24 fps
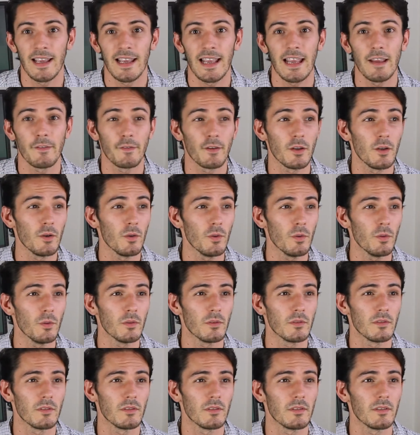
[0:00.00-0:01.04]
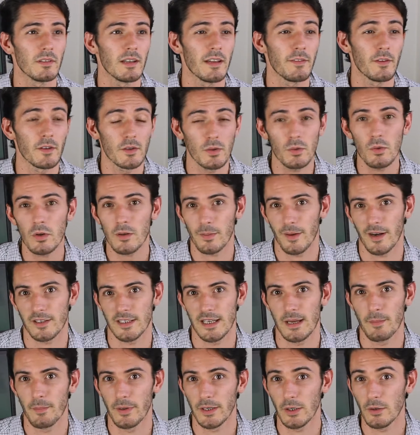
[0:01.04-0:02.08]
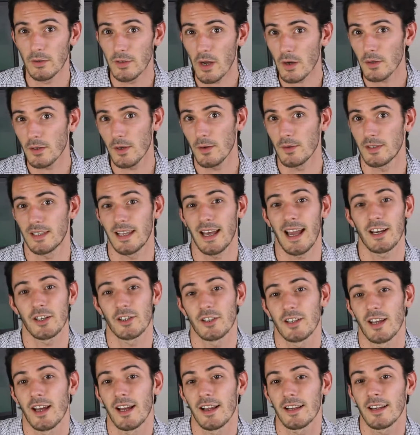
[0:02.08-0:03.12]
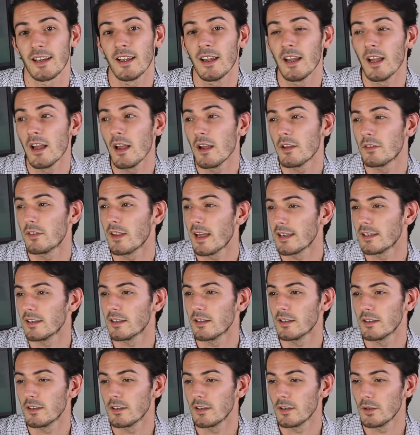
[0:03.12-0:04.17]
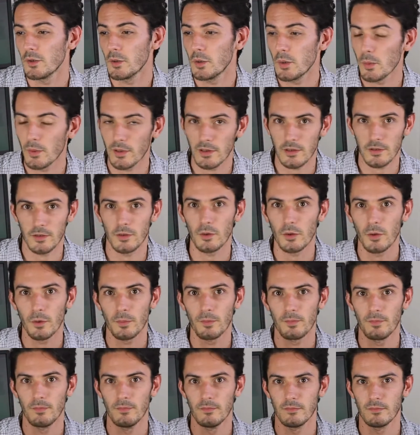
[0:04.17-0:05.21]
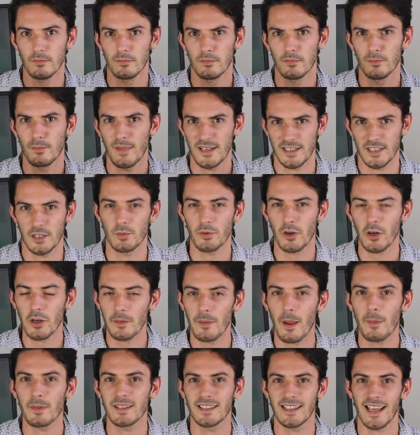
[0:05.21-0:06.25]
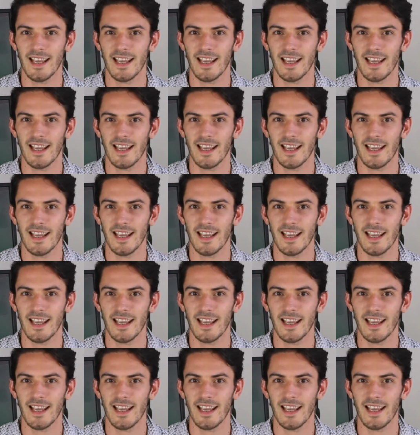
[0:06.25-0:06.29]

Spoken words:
If you talk about it but you don't use the hashtag, then your message will only be able to